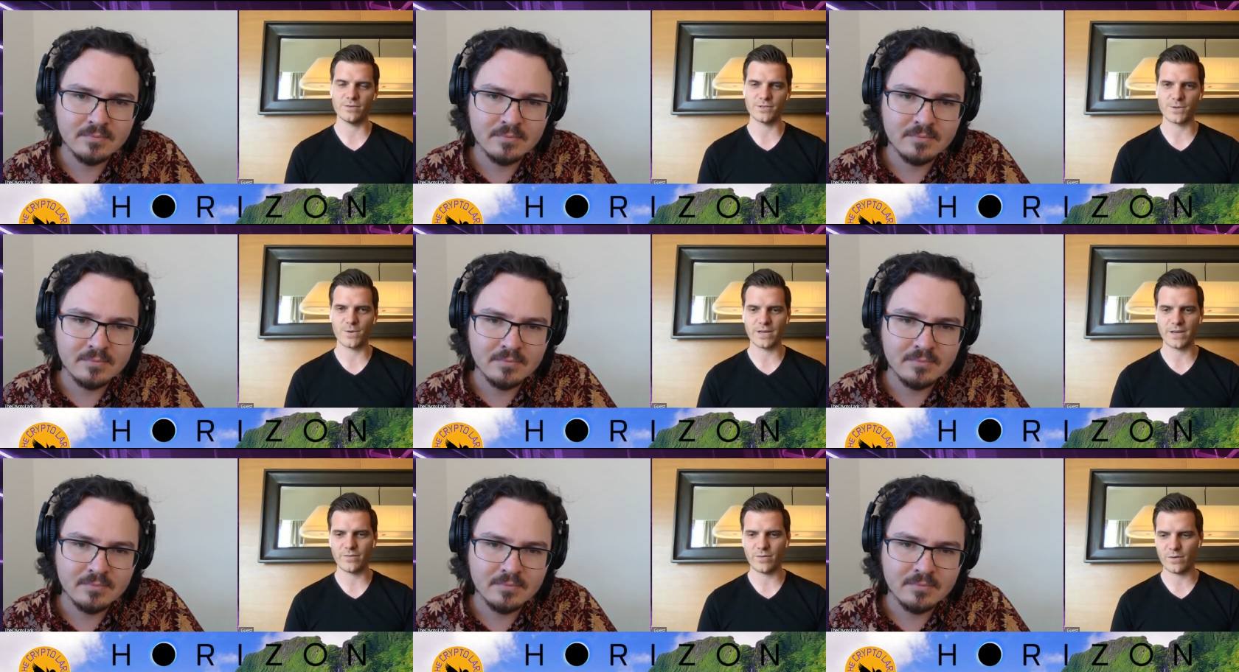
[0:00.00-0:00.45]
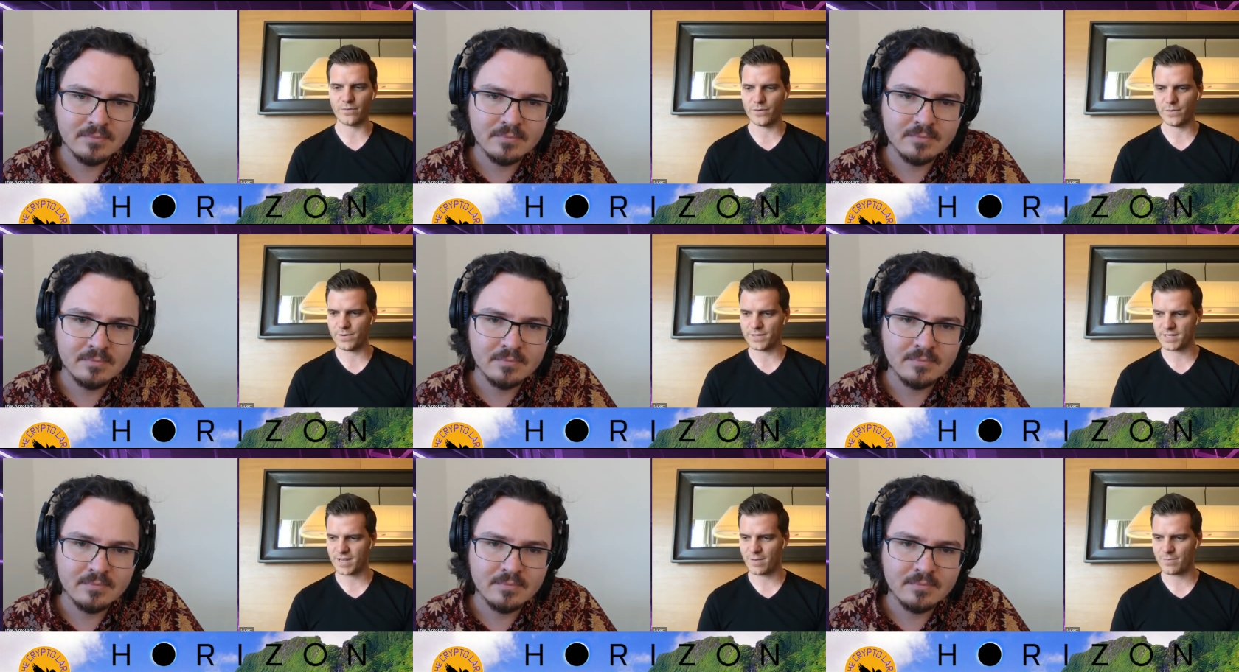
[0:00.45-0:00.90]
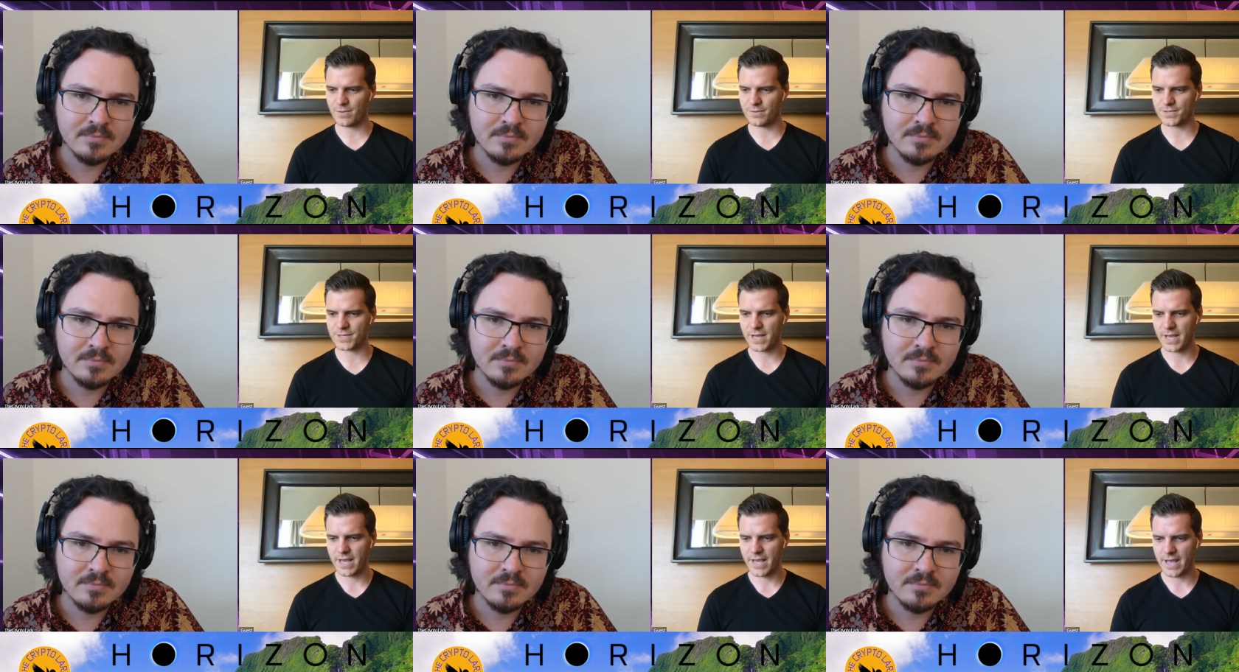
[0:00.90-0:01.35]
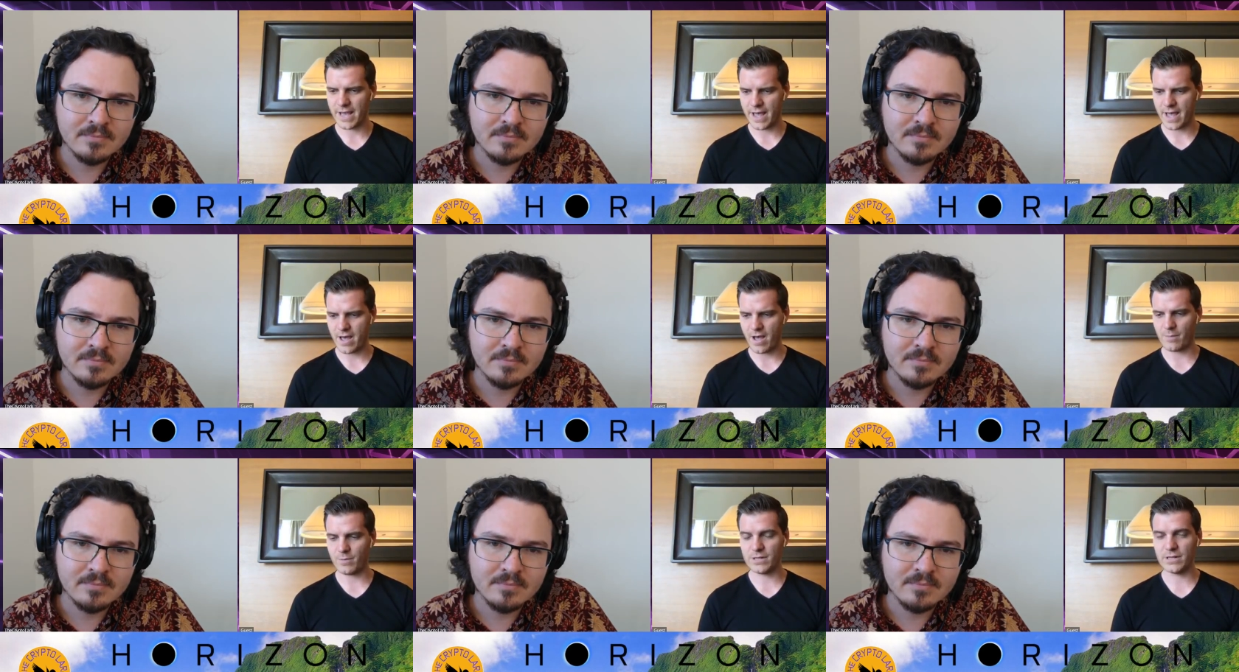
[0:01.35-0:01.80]
Speaker 1: So I'll give you a few examples. Uh,
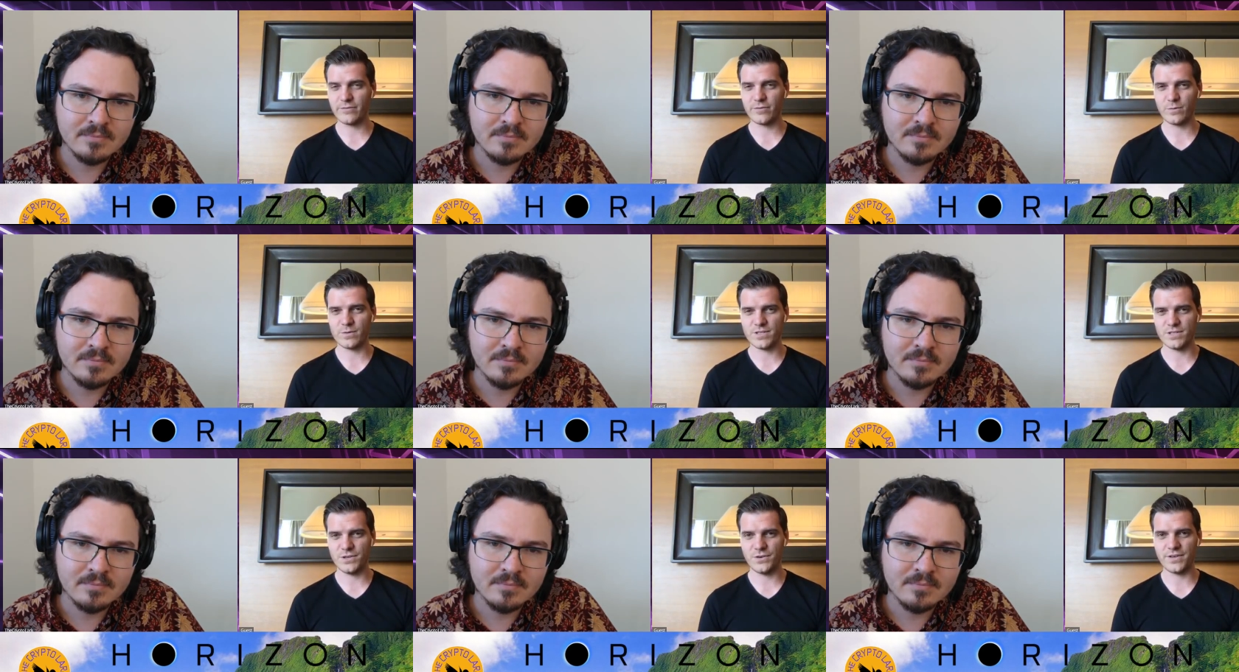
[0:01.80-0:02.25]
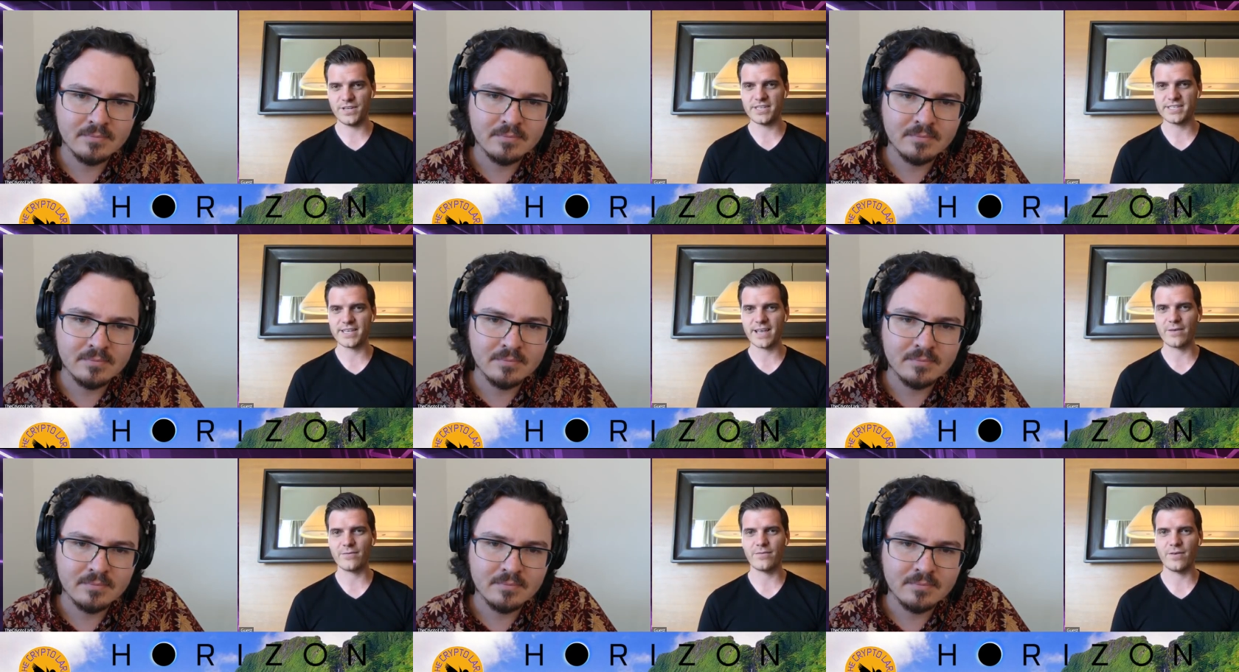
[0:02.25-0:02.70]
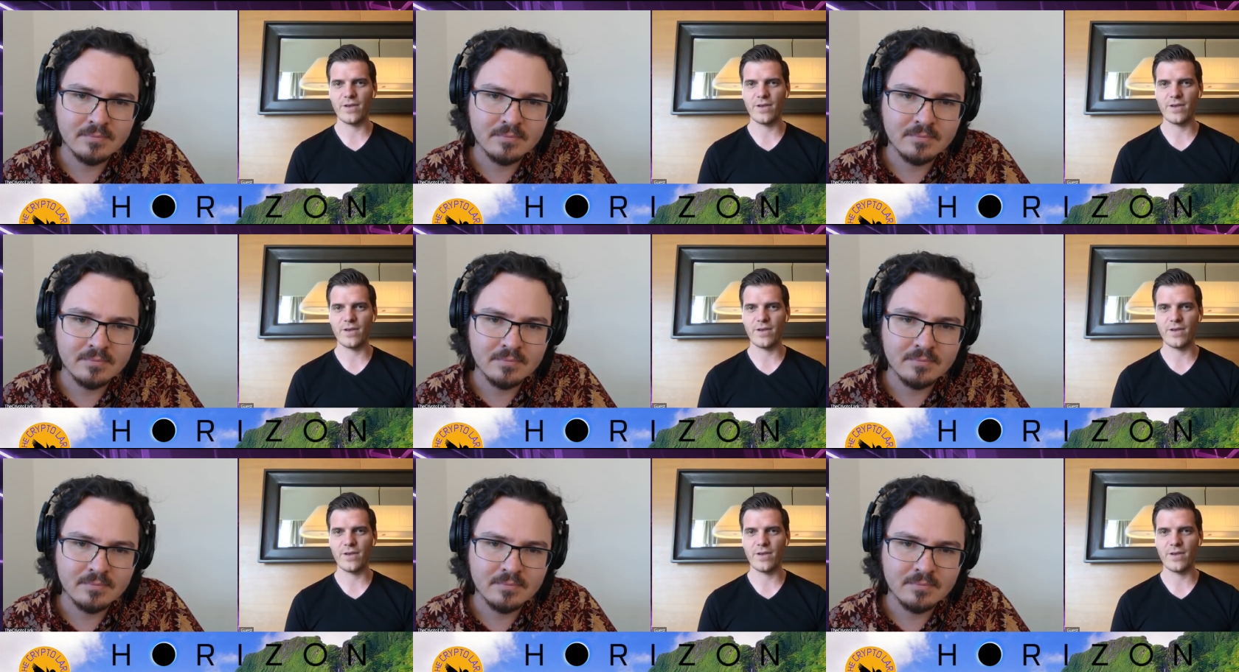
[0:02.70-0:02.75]
I believe it was UNICEF